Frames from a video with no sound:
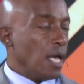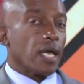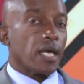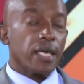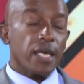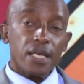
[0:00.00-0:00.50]

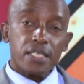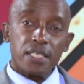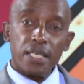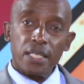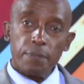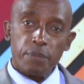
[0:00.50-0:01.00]
Here is
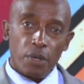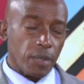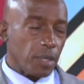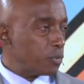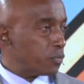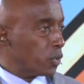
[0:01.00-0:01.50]
another
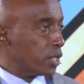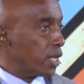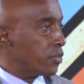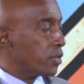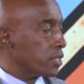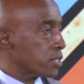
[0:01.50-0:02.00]
problem for the
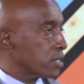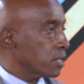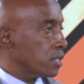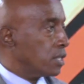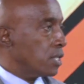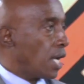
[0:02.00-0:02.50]
atheist
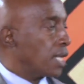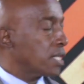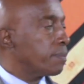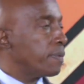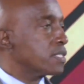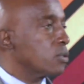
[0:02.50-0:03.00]
and the
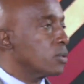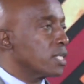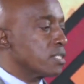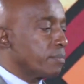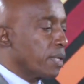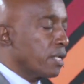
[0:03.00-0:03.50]
person who
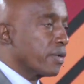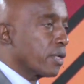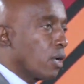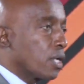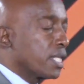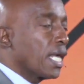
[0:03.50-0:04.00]
doesn't believe in
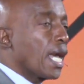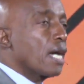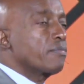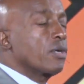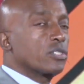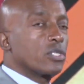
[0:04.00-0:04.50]
God. They have
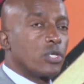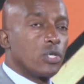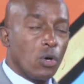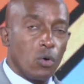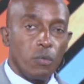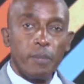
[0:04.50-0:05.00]
got
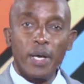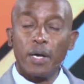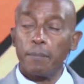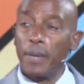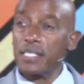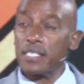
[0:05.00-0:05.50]
no
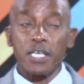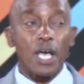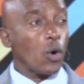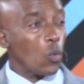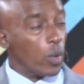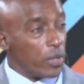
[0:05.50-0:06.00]
basis
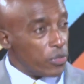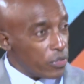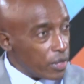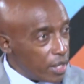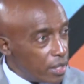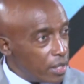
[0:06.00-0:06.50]

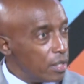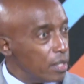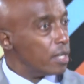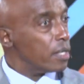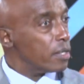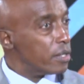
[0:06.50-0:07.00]
within
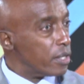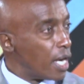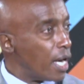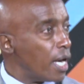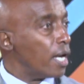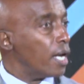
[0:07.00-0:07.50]

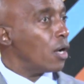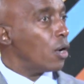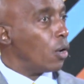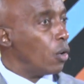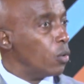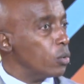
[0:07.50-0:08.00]
their
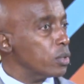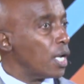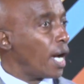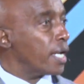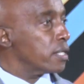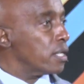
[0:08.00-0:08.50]
own
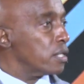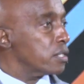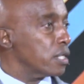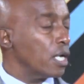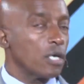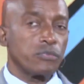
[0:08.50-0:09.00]

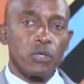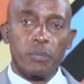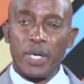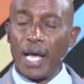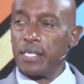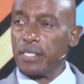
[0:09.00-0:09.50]
ideology for
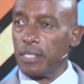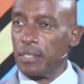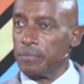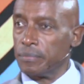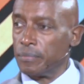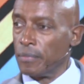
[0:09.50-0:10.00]
morality.
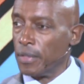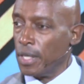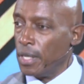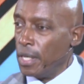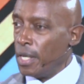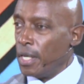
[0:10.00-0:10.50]

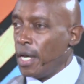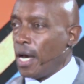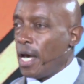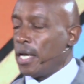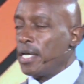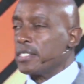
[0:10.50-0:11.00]

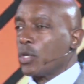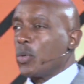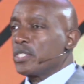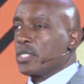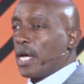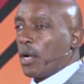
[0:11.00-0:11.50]
Here's a
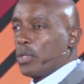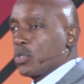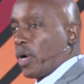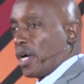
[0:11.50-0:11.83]
question I want to